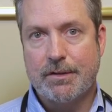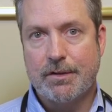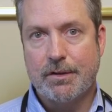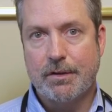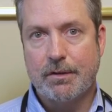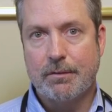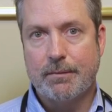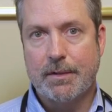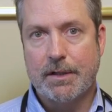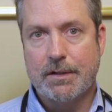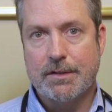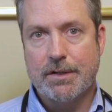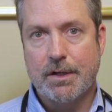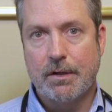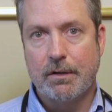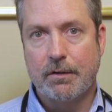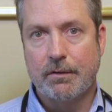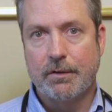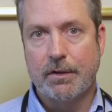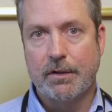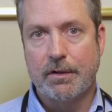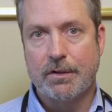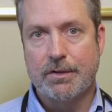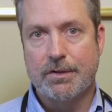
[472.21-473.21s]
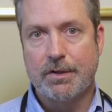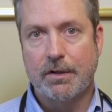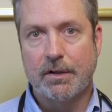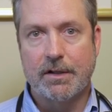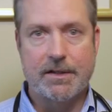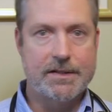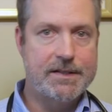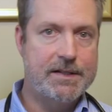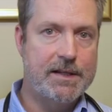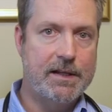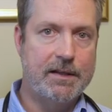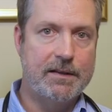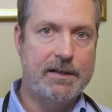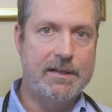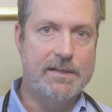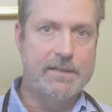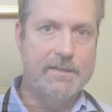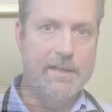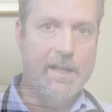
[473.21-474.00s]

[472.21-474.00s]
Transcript: tube. And so there's you're going to see in these